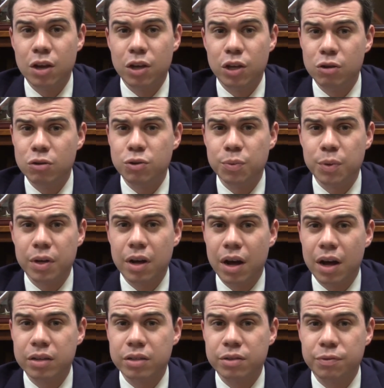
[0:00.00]
Usual
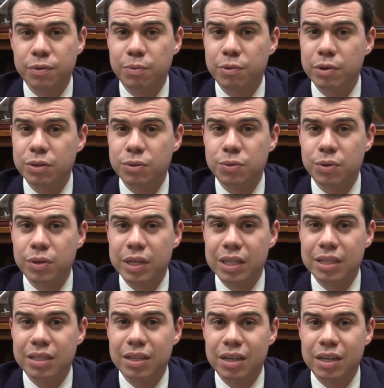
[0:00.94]
costs for preschool in
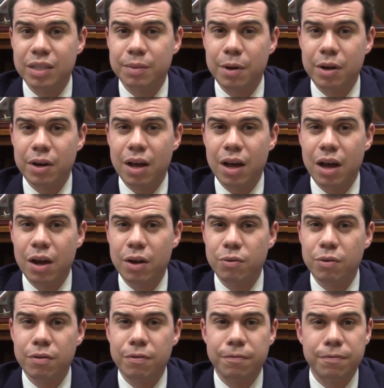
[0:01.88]
the city is about
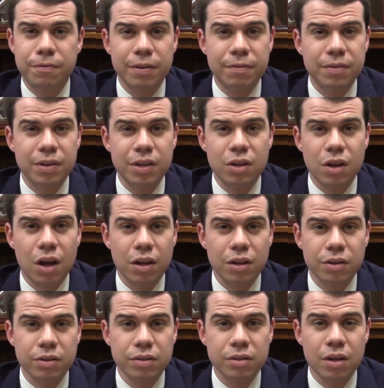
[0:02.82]

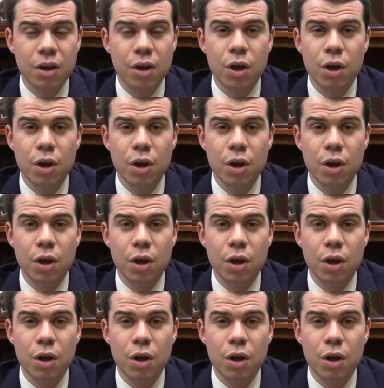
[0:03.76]
$150